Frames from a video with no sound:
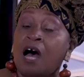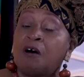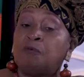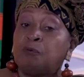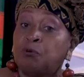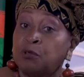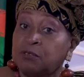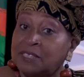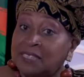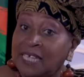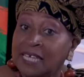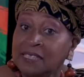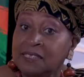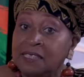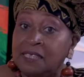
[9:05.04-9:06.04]
of
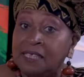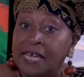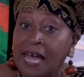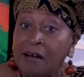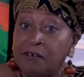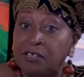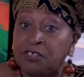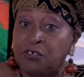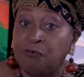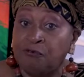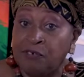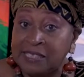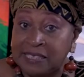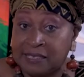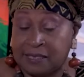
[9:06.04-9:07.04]
protected
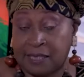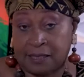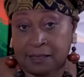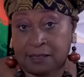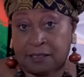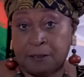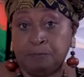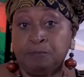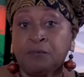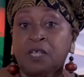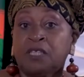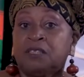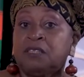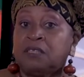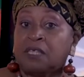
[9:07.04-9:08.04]
characteristics
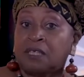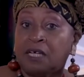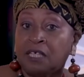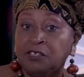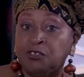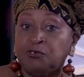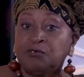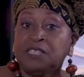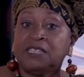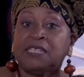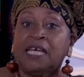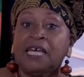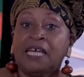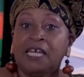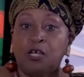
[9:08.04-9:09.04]
to the
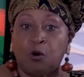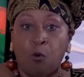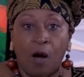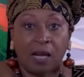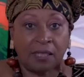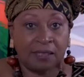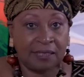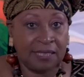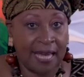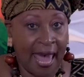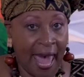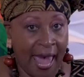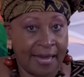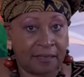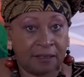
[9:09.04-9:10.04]
country's Equality
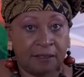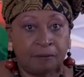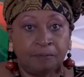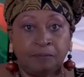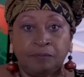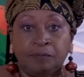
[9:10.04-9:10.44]
Act.